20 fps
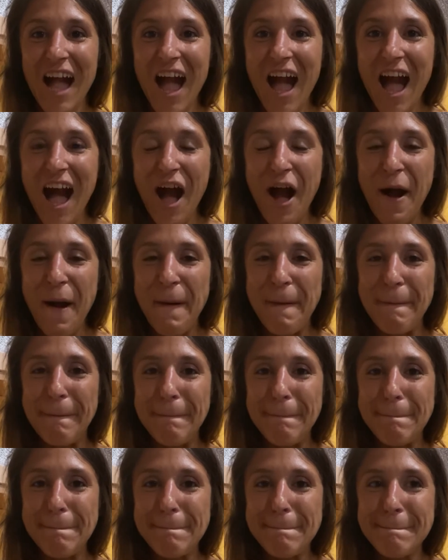
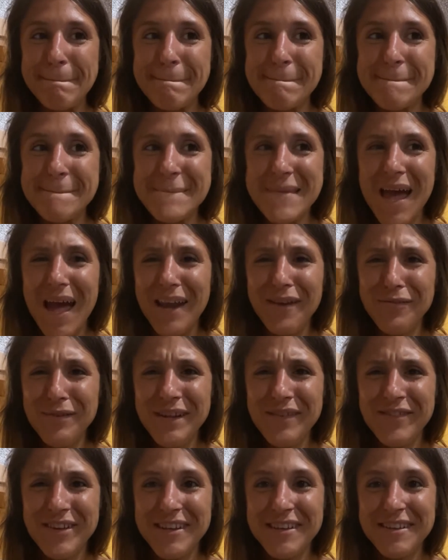I don't
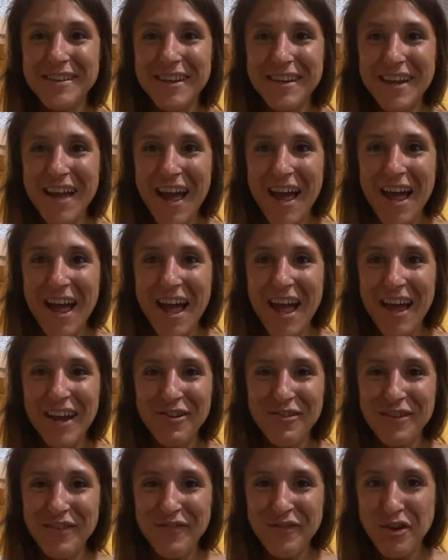
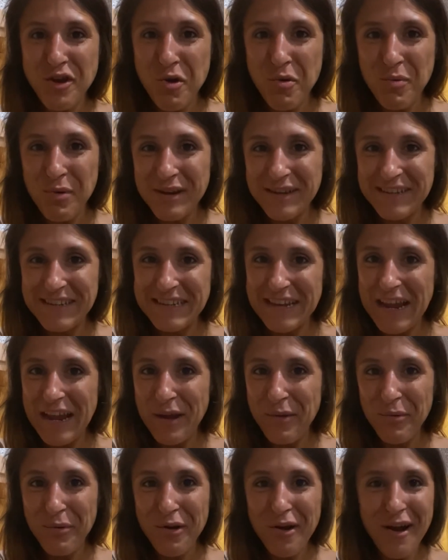even know what day
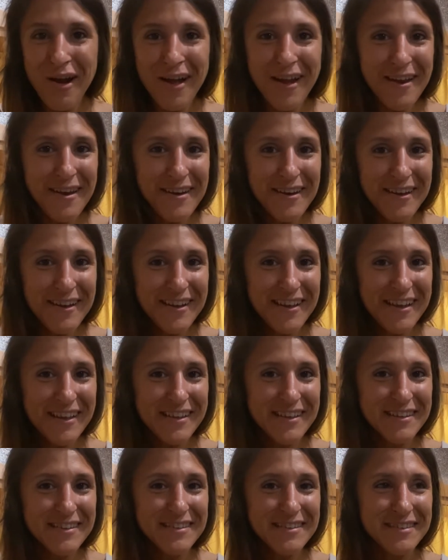we're on.
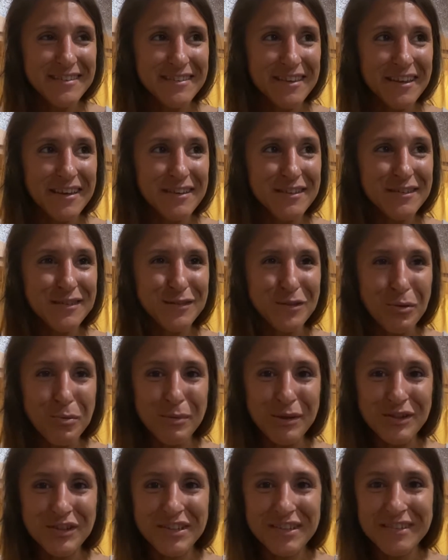It's like so
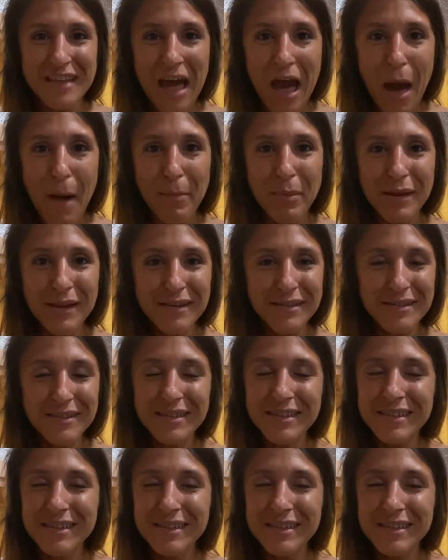much has happened.